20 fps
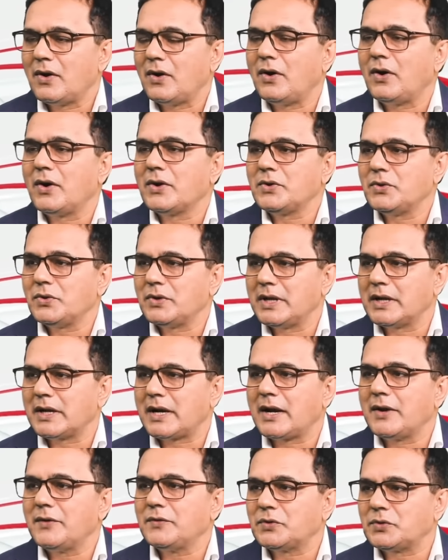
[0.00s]
or you
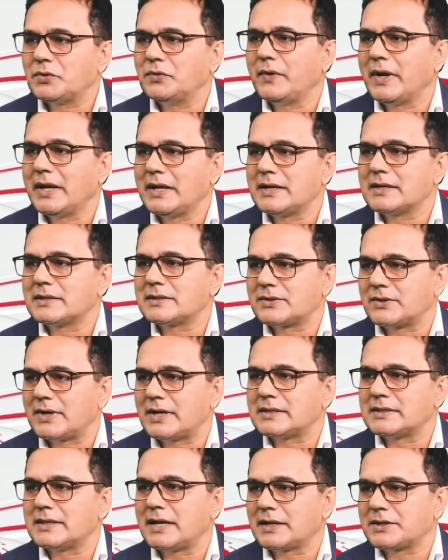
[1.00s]
derive through various
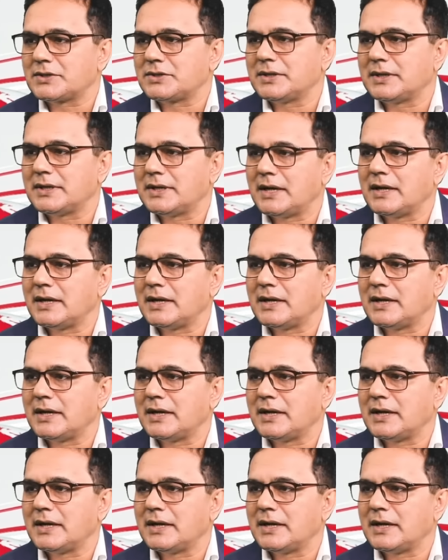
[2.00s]
transaction